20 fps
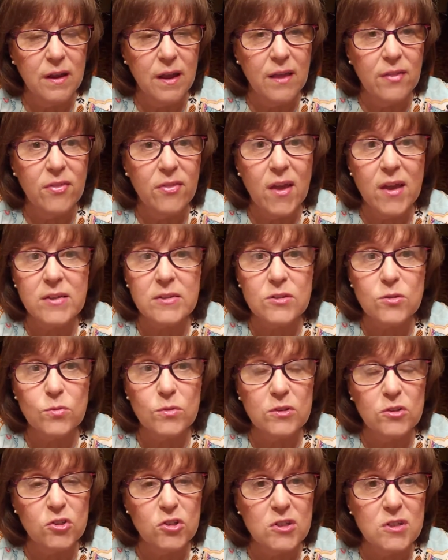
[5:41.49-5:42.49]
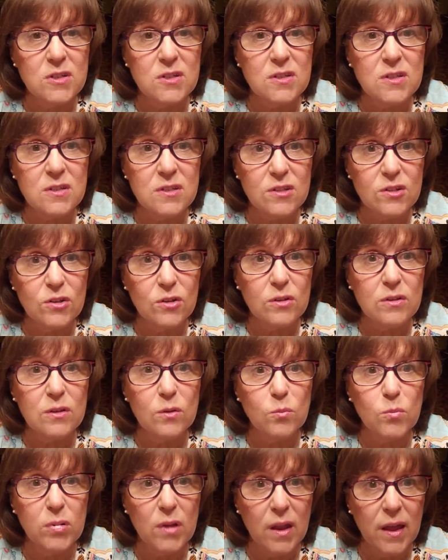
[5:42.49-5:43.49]
And that's when Jesus took
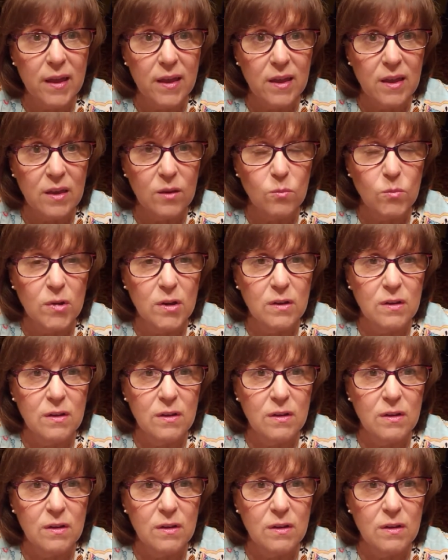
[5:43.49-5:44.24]
the blame